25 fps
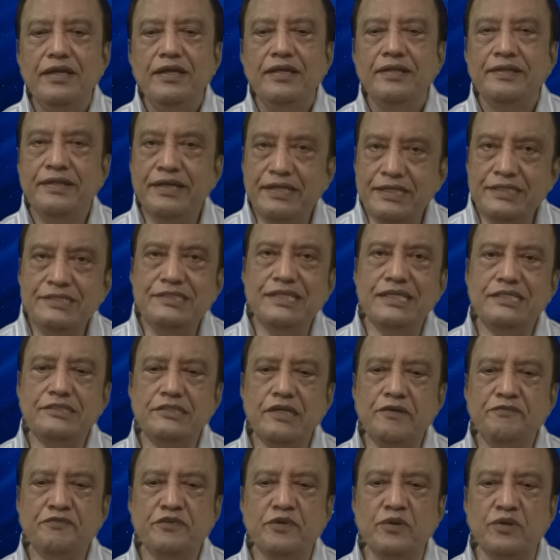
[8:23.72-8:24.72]
The research,
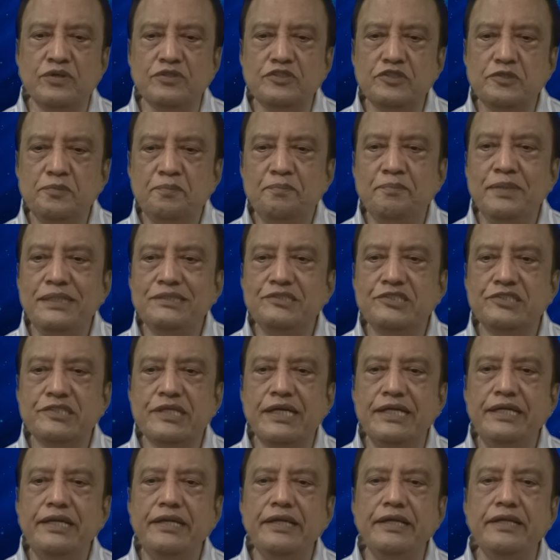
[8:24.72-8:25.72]
of course, must
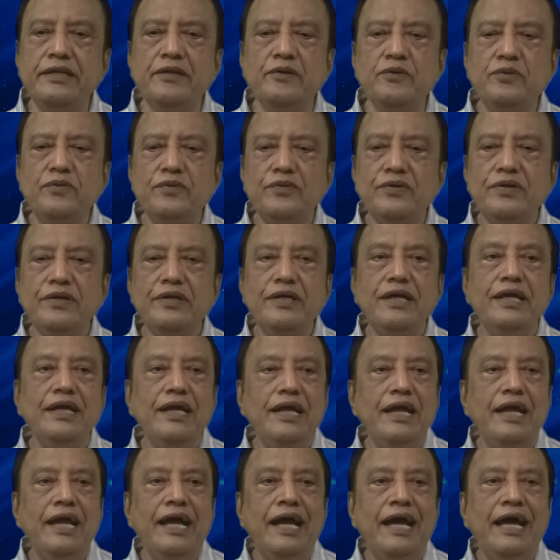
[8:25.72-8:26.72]
continue
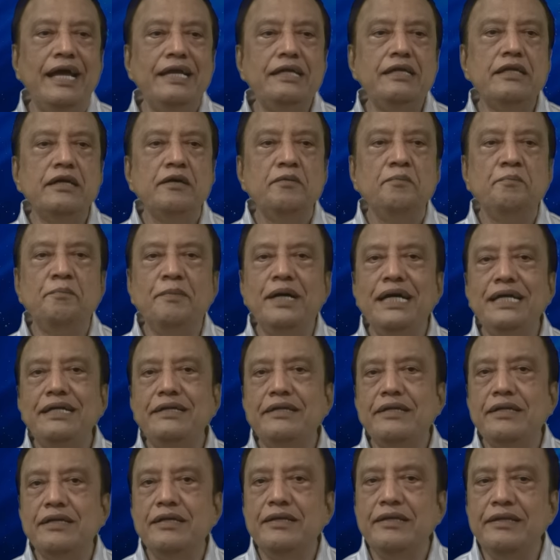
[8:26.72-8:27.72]
and
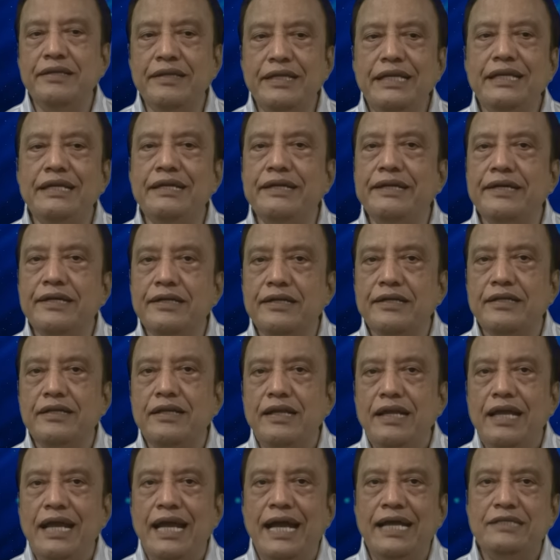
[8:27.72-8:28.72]
might need
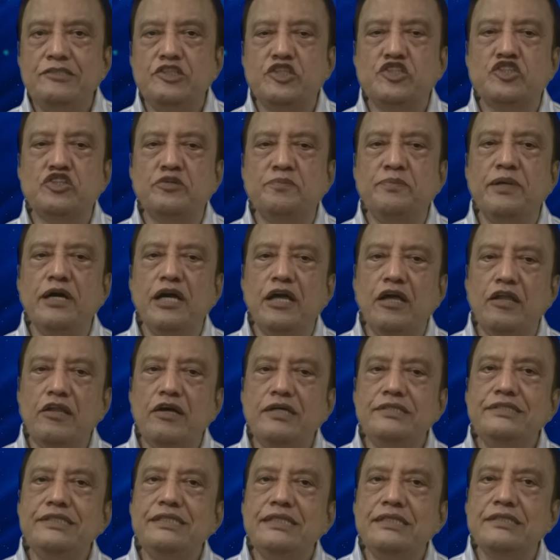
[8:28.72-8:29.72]

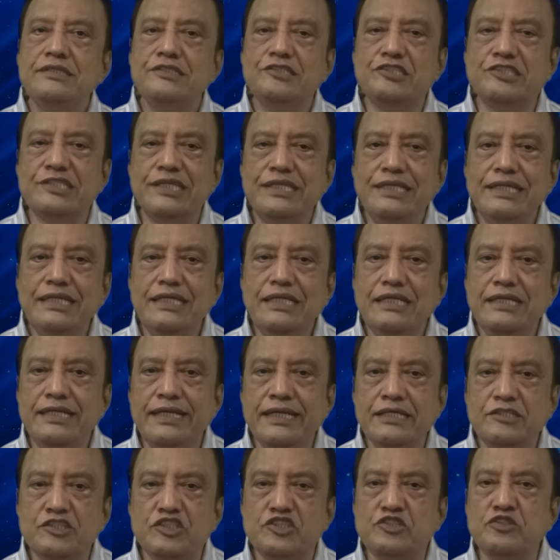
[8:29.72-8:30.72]
astrobiology, studying
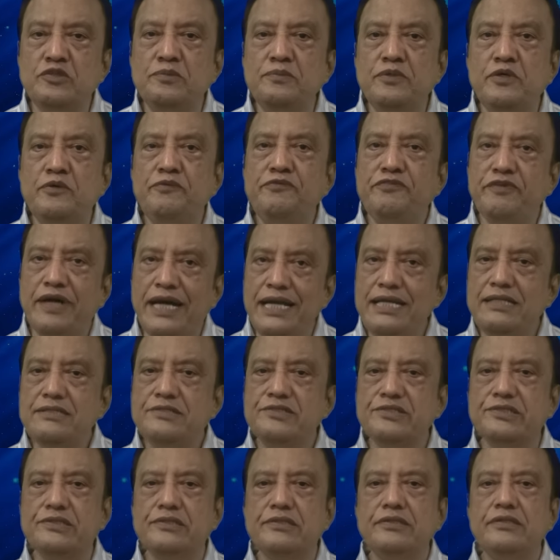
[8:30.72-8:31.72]

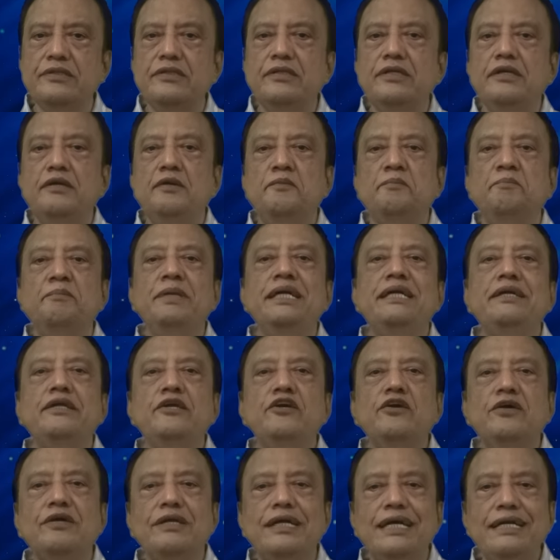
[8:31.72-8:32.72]
extremophiles,
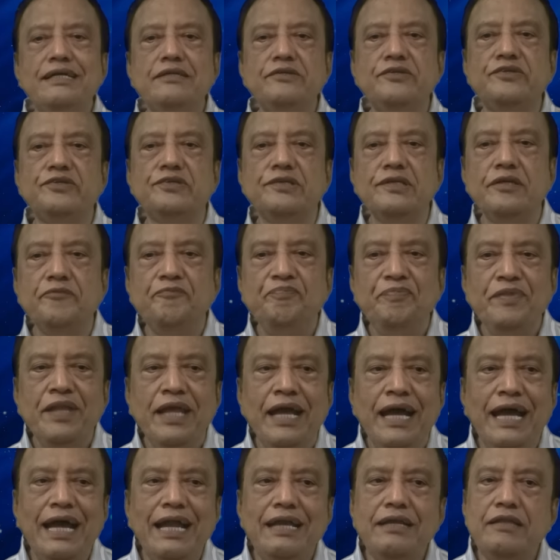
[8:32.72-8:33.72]
meteorites,
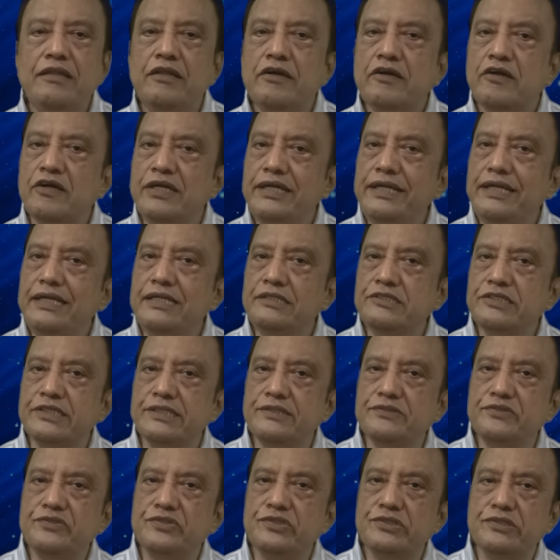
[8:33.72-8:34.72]
and the
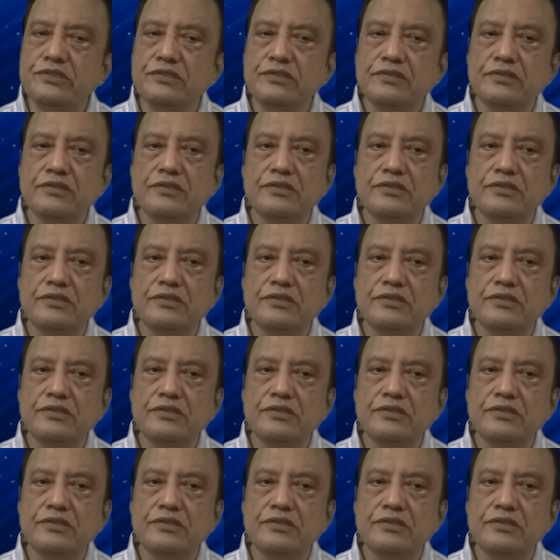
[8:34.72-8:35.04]
conditions